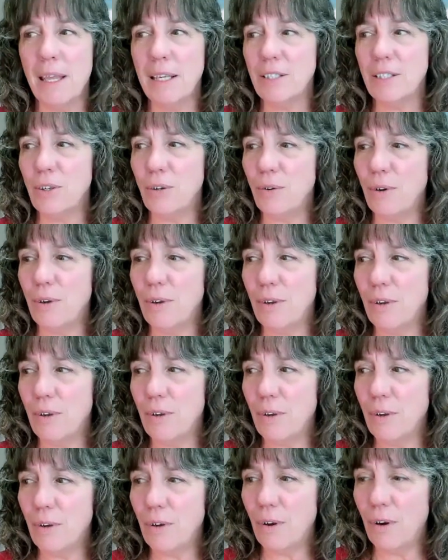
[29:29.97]
So
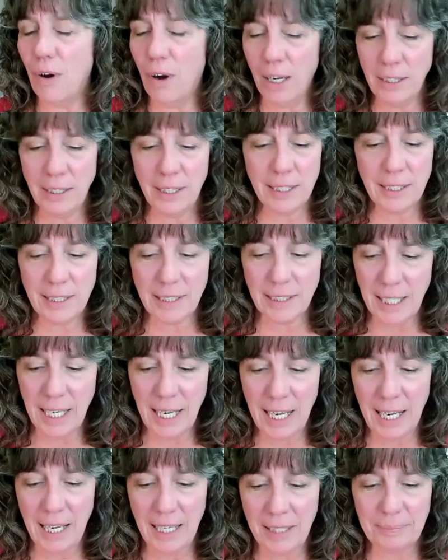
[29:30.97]
on this
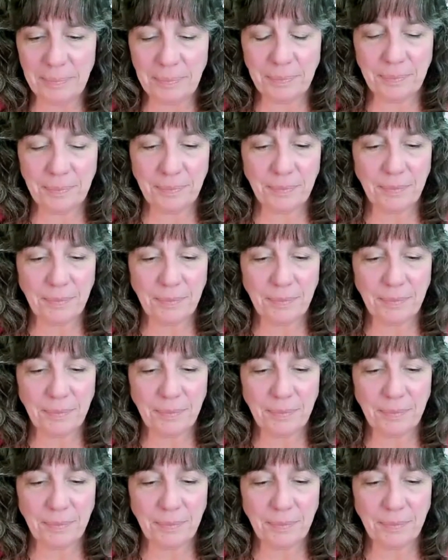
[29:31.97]
day,